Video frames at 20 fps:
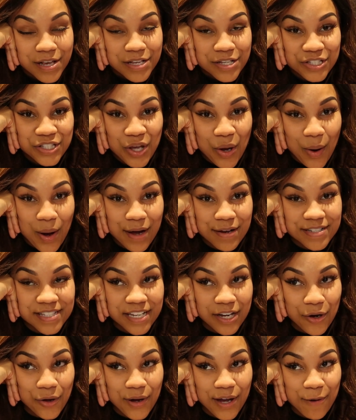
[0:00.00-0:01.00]
So I was
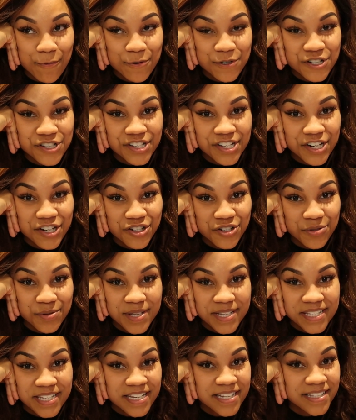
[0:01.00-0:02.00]
like, okay, we're just gonna do
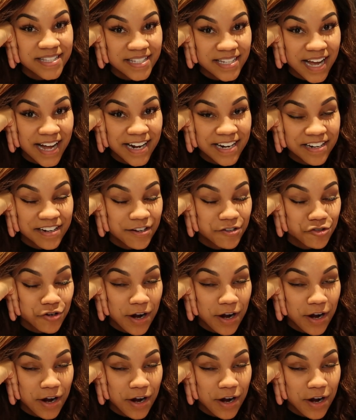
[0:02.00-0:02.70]
this inside in a